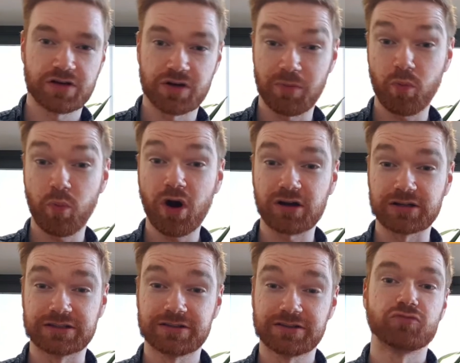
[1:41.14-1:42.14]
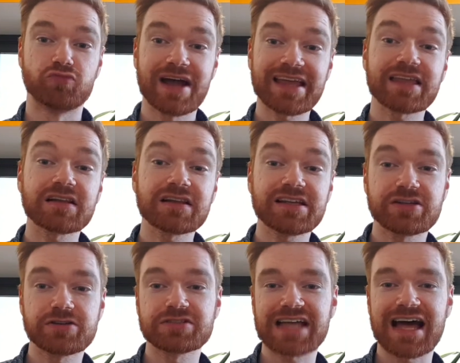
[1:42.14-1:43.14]
Number one, regularly
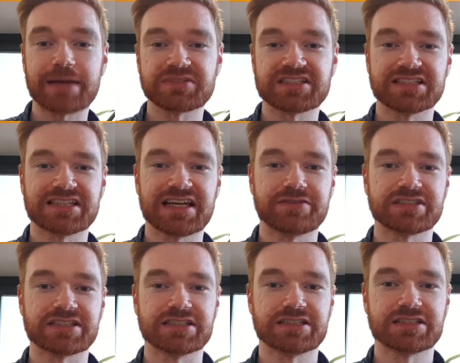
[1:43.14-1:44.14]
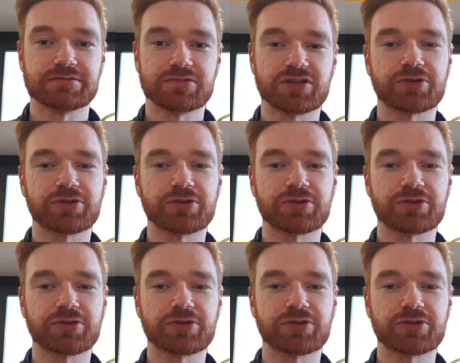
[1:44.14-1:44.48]
used apps and services.